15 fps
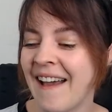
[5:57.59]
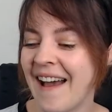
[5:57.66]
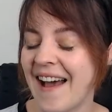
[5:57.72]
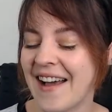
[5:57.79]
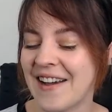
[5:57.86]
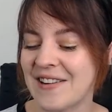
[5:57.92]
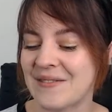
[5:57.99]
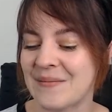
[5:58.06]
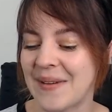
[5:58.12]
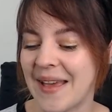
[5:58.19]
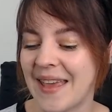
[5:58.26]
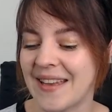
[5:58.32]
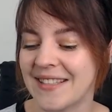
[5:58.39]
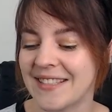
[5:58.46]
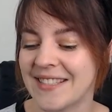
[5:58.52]

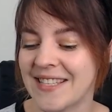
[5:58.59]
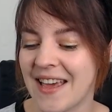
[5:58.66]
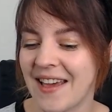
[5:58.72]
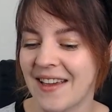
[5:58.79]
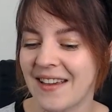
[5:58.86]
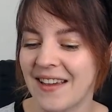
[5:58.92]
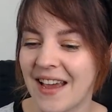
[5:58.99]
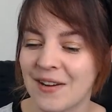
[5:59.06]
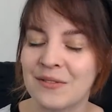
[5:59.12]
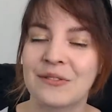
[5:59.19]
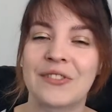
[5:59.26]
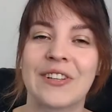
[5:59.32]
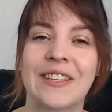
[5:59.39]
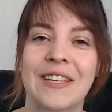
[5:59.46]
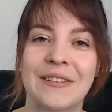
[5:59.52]
And I
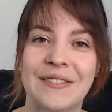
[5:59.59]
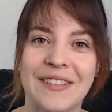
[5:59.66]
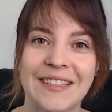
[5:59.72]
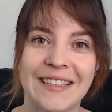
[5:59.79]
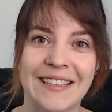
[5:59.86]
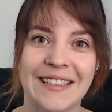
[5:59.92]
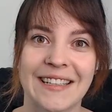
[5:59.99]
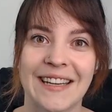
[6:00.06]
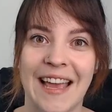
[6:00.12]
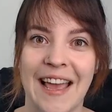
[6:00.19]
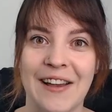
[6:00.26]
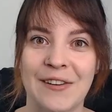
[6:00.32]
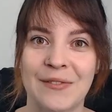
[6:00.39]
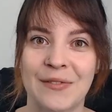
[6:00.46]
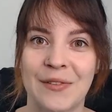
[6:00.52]
really, really
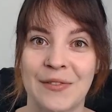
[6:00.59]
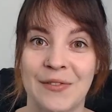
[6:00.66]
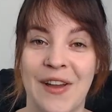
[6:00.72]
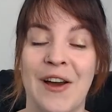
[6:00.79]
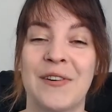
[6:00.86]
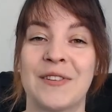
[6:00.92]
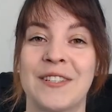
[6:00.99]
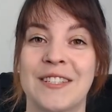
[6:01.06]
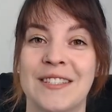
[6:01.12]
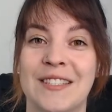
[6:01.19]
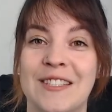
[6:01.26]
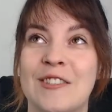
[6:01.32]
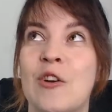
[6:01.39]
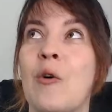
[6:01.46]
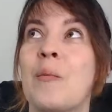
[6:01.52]
have found
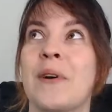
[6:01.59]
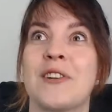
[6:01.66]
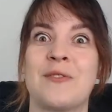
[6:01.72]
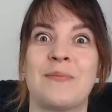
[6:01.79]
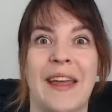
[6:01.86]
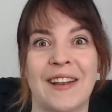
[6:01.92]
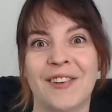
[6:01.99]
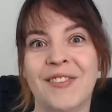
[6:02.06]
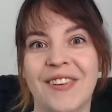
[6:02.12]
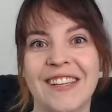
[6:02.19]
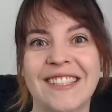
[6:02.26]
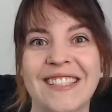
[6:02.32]
so much benefit